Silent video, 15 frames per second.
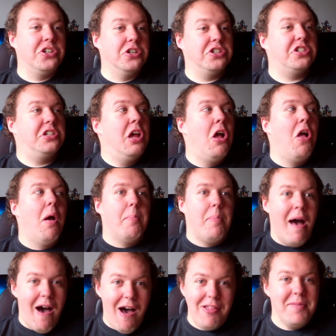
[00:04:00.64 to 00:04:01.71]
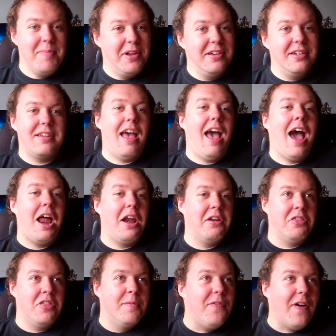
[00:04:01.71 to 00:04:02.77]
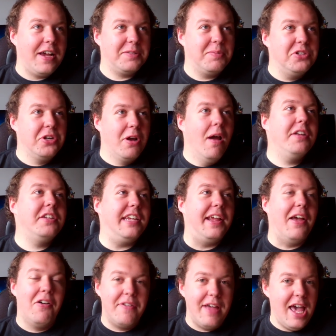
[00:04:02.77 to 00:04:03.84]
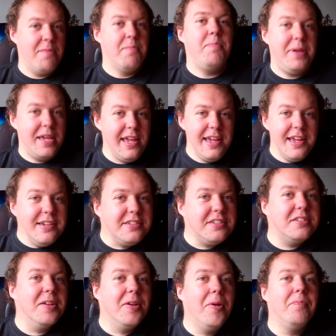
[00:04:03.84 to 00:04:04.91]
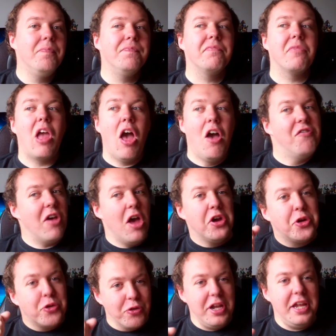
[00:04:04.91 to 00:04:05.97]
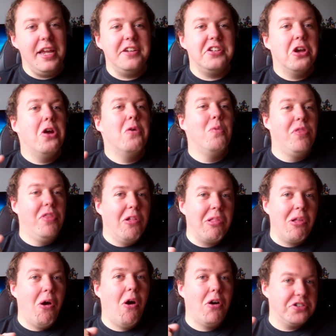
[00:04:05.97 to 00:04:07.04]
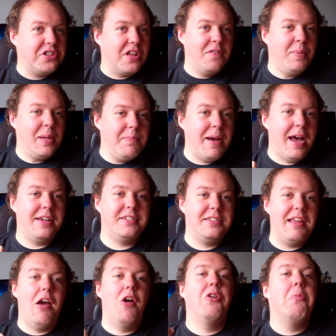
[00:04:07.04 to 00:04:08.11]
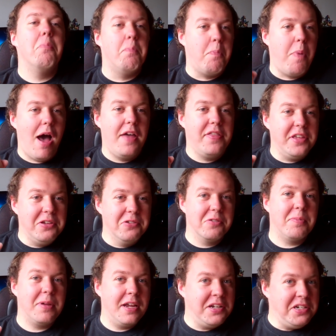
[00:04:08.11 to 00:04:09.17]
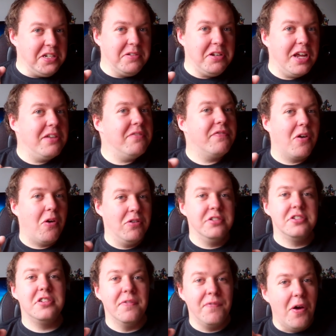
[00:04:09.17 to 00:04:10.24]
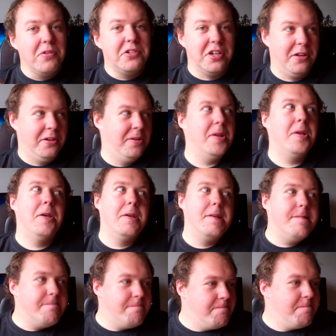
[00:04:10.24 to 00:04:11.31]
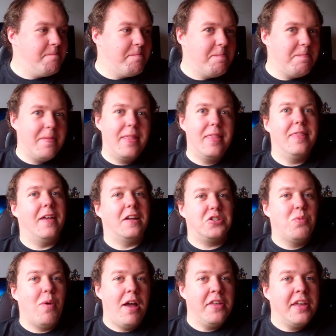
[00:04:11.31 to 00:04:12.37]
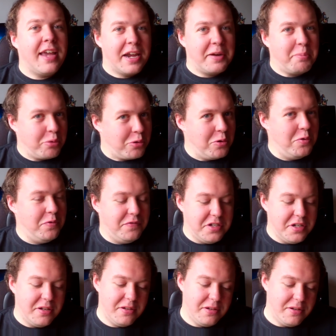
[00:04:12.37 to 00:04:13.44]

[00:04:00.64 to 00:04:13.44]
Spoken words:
just Parliament and the vast majority of MPs have agreed with the laws that have been passed down by the European Union for us to vote on. That's why they get approved.